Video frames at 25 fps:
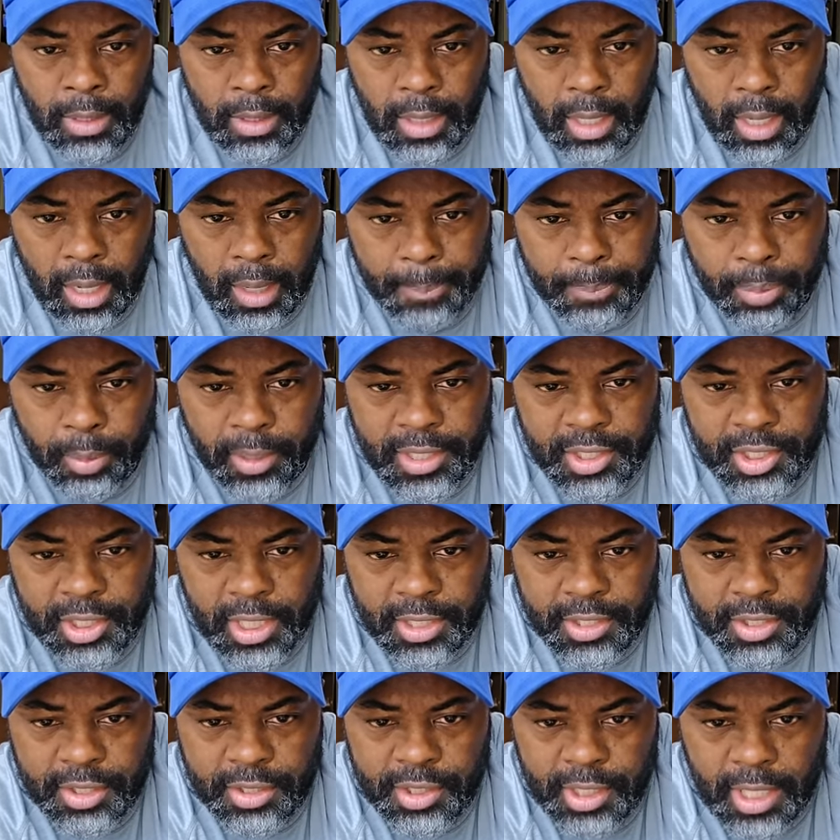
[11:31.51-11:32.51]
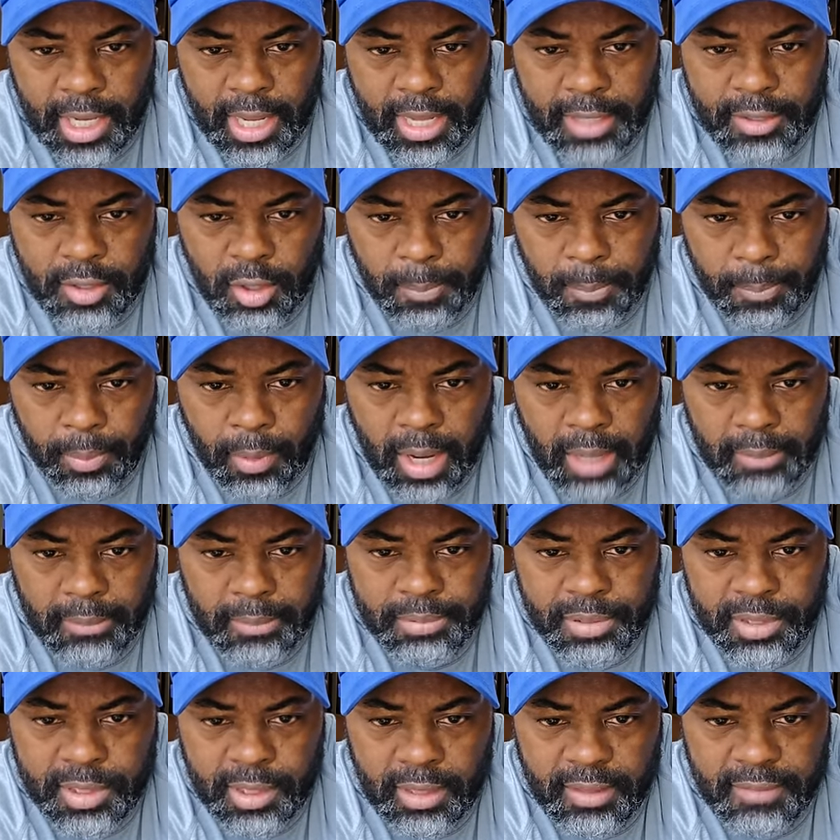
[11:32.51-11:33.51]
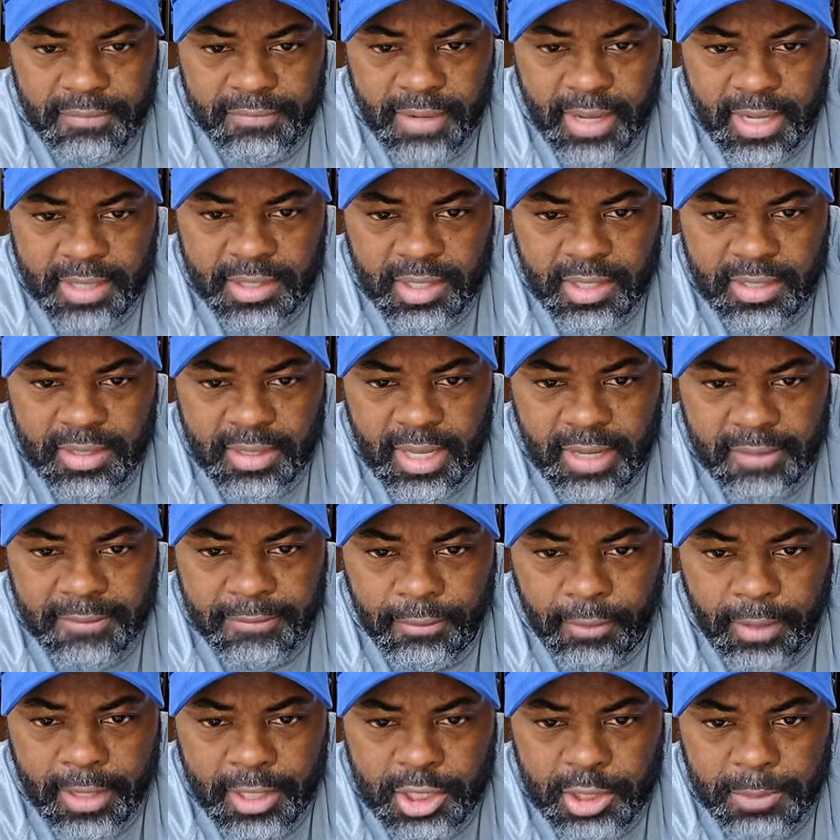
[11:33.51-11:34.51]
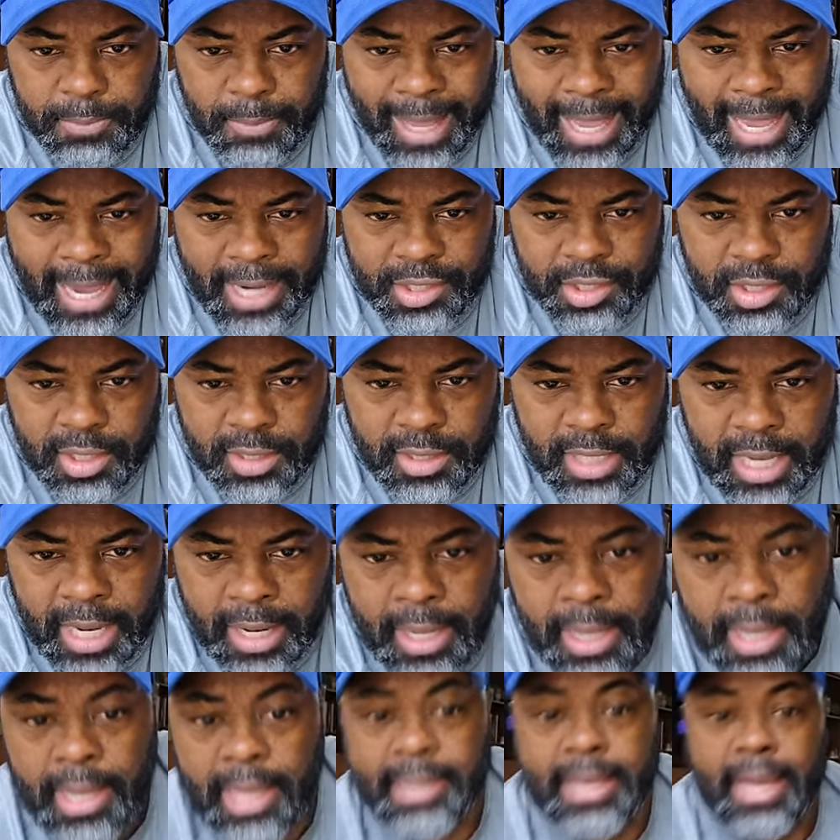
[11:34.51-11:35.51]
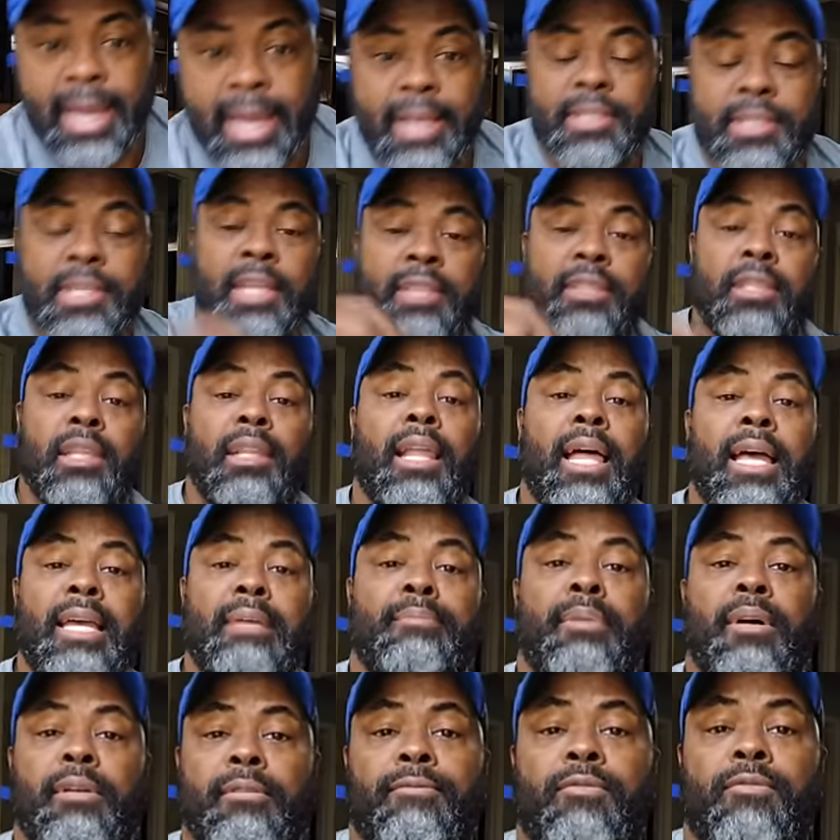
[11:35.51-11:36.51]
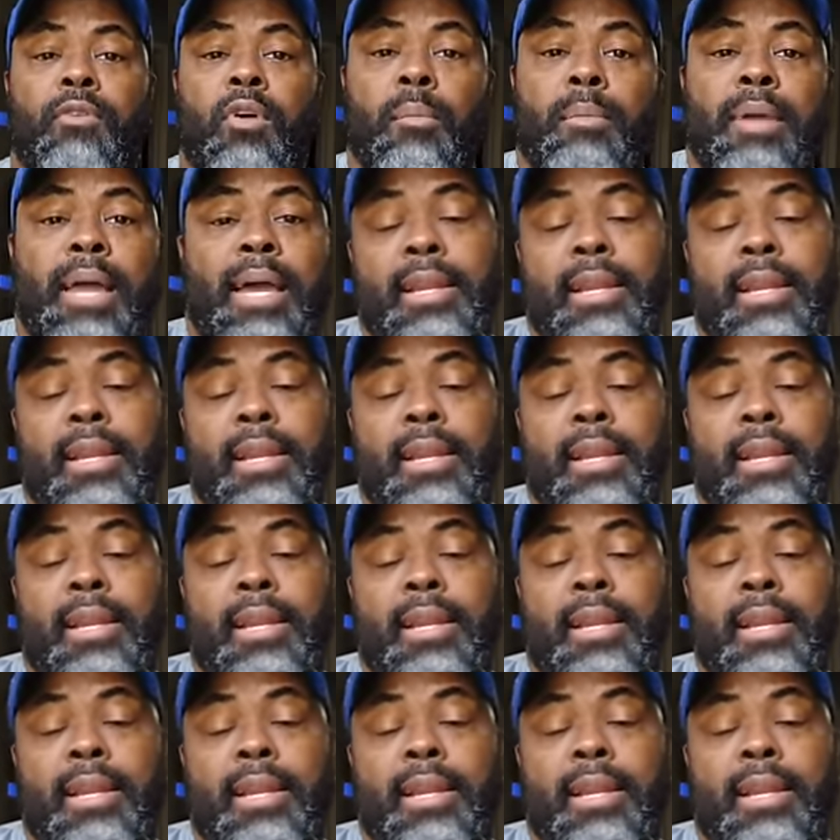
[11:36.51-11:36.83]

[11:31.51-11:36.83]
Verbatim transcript: Uh, appreciate you, John. No problem. Still investing. Debt free. Smash the debt. Hey, guys, hit the like button for me.